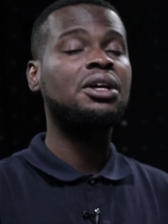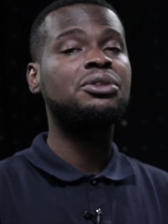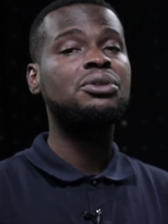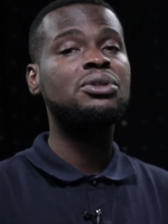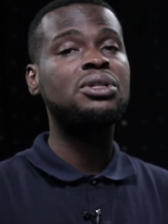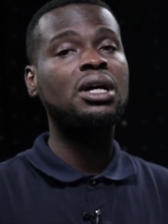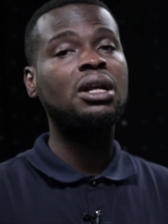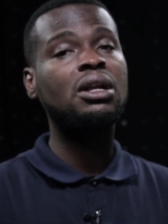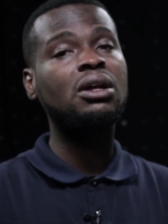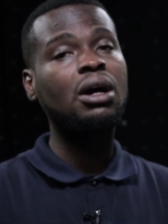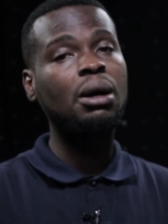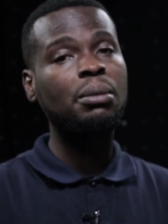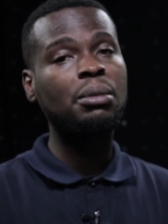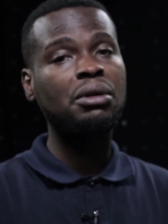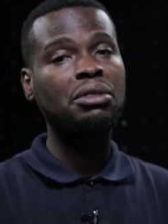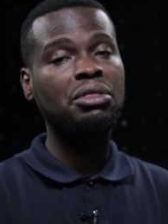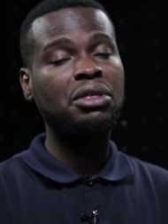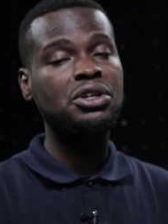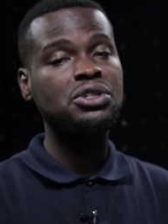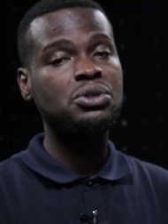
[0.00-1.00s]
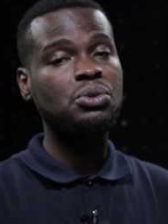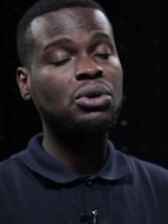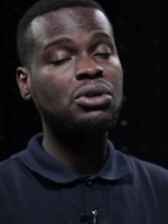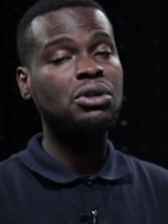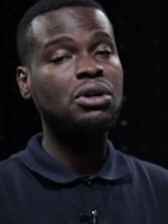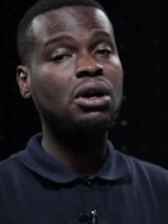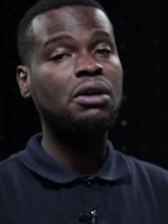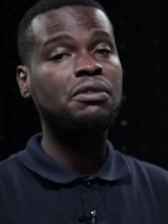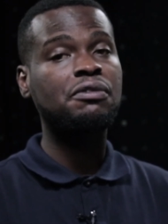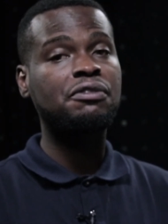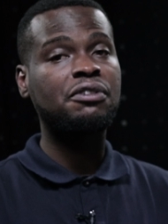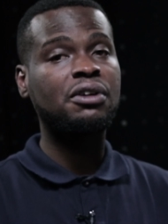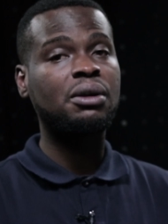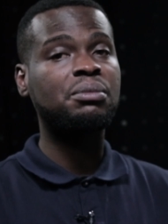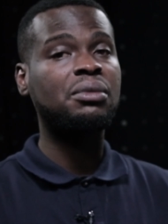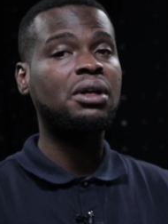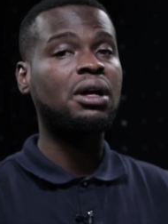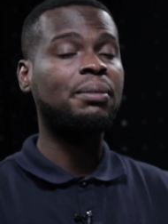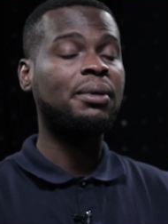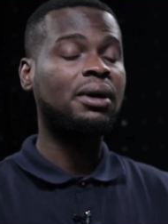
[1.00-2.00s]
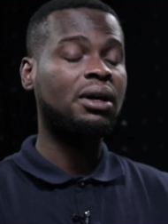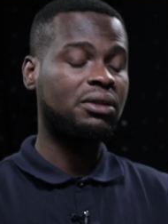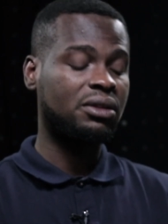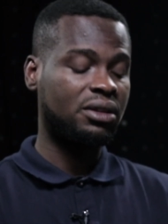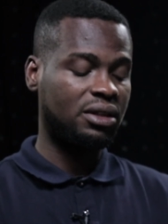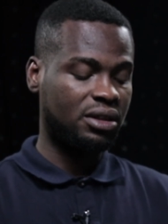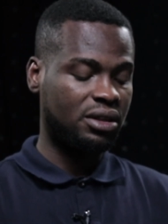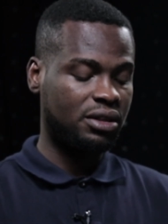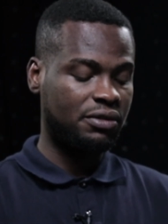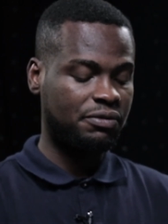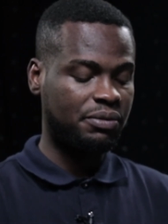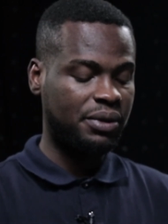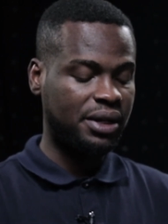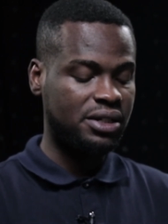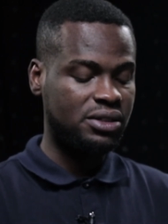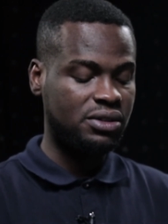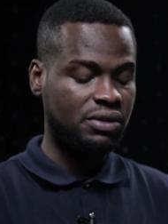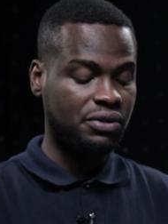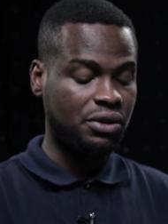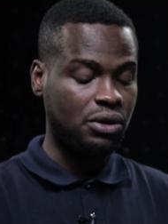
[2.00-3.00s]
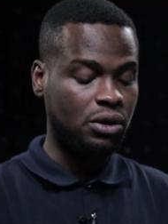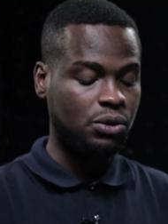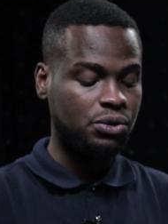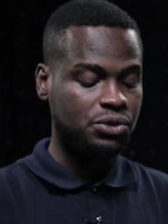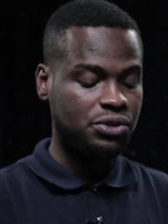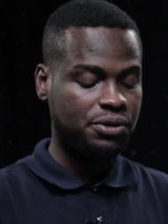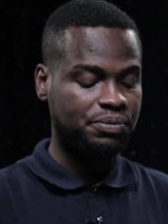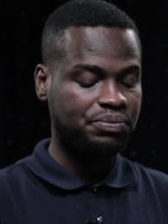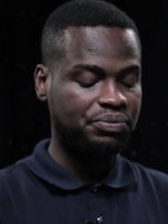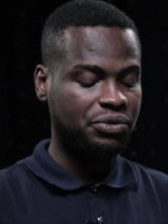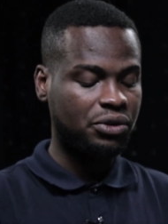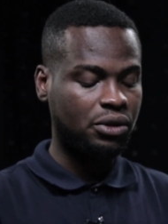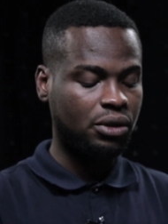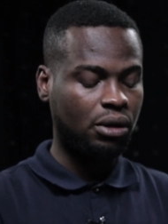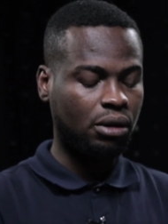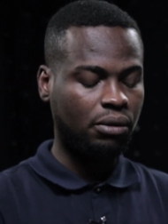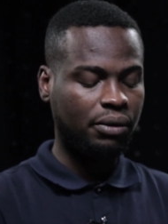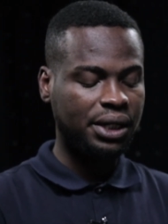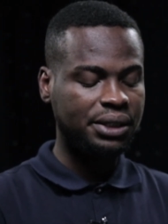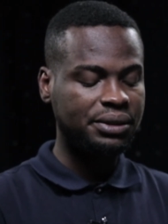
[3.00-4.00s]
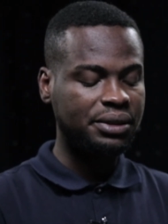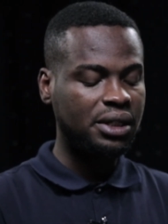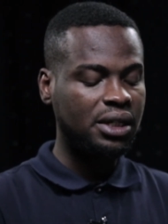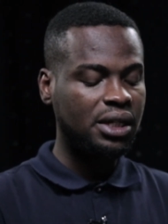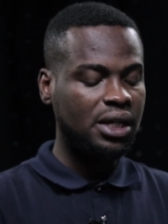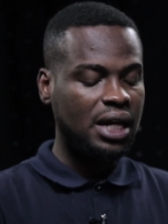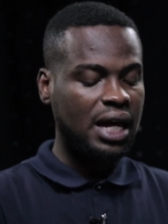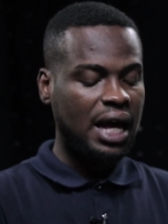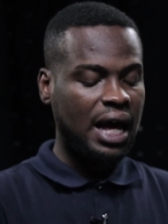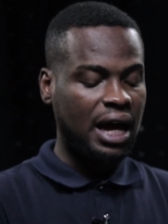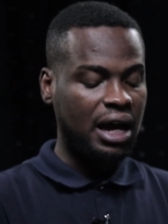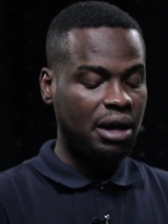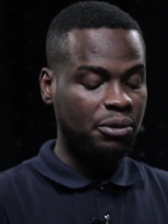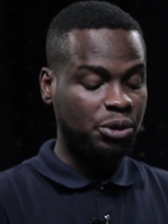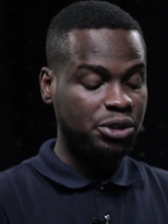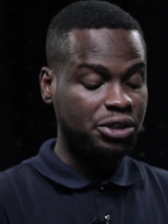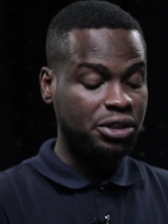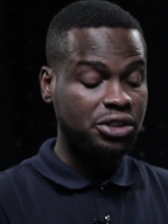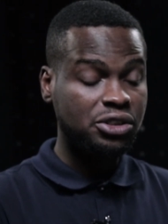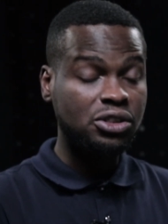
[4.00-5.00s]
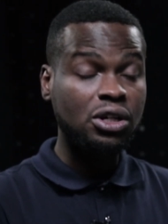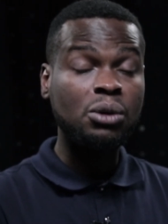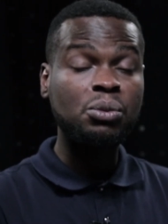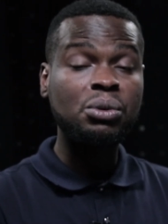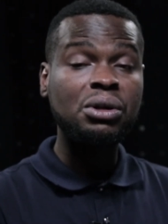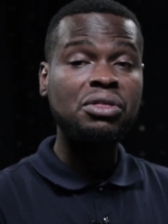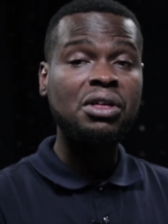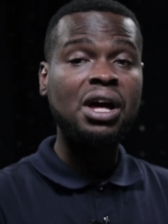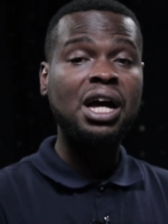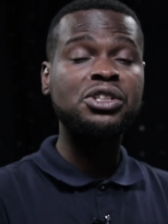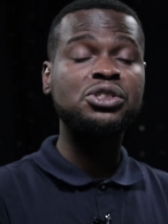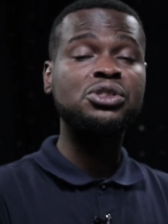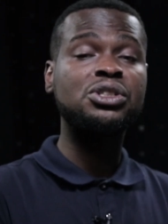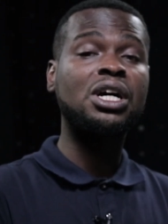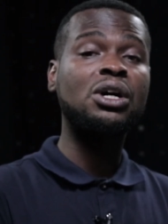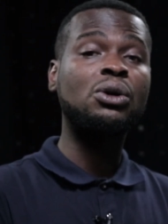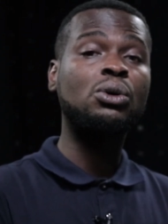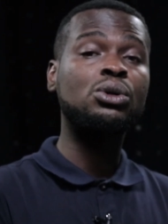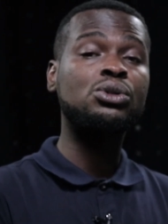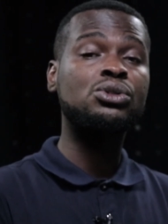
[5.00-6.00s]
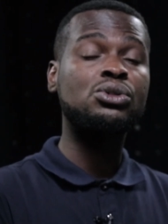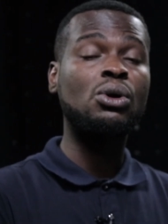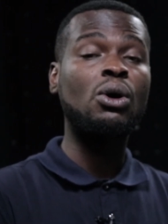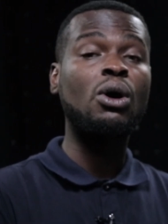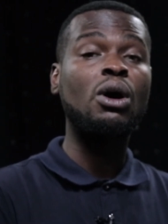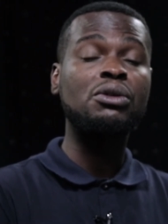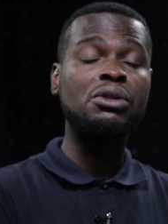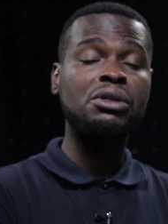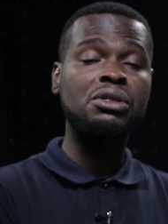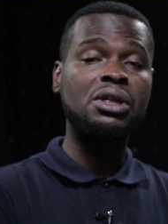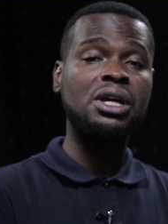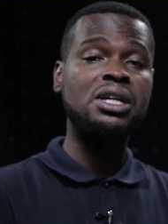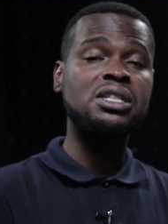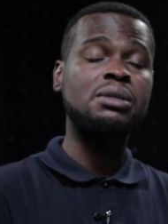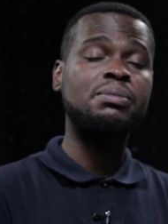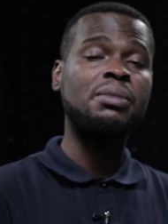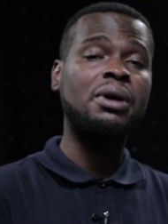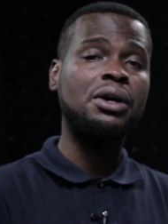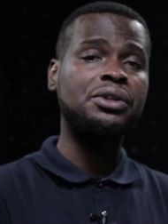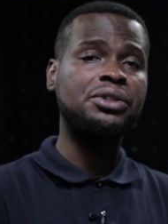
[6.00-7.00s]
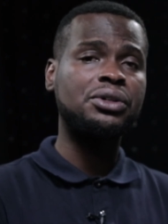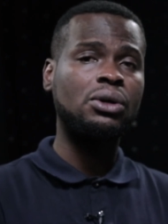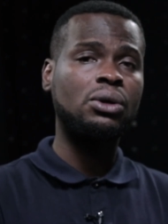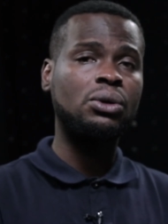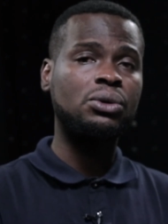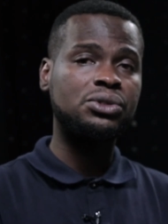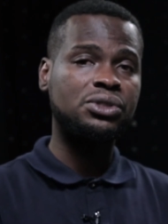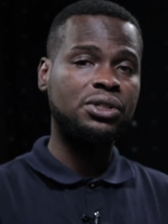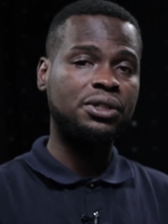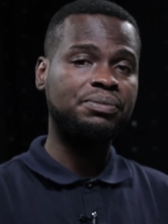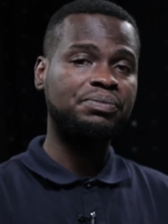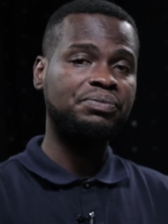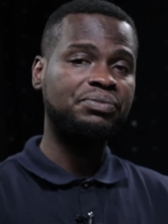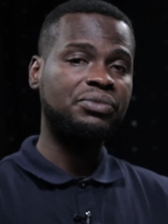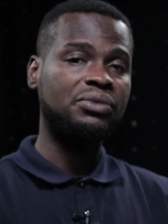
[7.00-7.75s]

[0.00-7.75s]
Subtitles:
Those are common things you want to confirm about the base of the ulcer. Alright, and when you're done with that, you now go to other things about the ulcer.